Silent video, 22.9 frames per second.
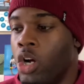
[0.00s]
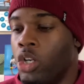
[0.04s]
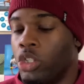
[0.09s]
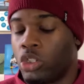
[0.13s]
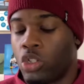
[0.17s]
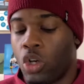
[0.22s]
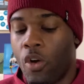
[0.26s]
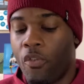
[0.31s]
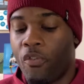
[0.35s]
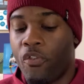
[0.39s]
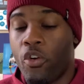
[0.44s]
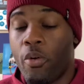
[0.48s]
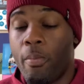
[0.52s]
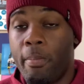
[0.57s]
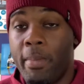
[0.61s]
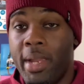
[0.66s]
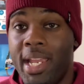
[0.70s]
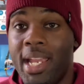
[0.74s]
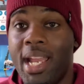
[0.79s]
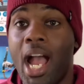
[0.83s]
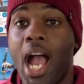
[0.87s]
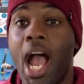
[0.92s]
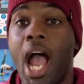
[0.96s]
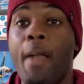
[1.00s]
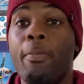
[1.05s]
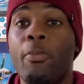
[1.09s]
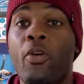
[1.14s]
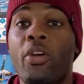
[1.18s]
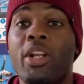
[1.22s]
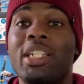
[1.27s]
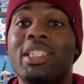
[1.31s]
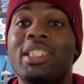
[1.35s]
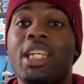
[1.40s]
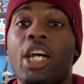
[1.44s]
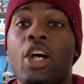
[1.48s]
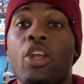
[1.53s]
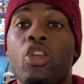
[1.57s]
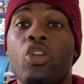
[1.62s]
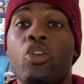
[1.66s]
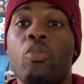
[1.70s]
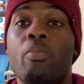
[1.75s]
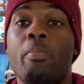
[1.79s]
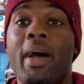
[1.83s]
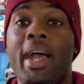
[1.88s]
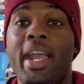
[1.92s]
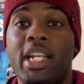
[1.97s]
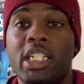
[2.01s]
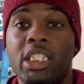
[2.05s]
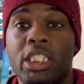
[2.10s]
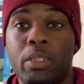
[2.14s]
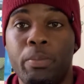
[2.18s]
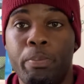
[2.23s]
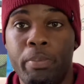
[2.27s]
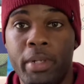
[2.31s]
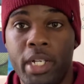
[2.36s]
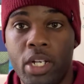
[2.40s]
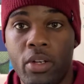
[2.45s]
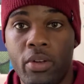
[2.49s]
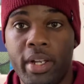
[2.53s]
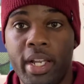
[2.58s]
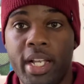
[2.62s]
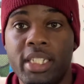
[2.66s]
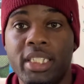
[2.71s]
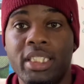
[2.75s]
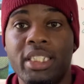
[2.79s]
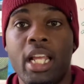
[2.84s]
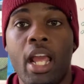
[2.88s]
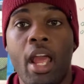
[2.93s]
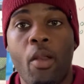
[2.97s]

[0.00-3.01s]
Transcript: So for me, I'm going to tell you my experience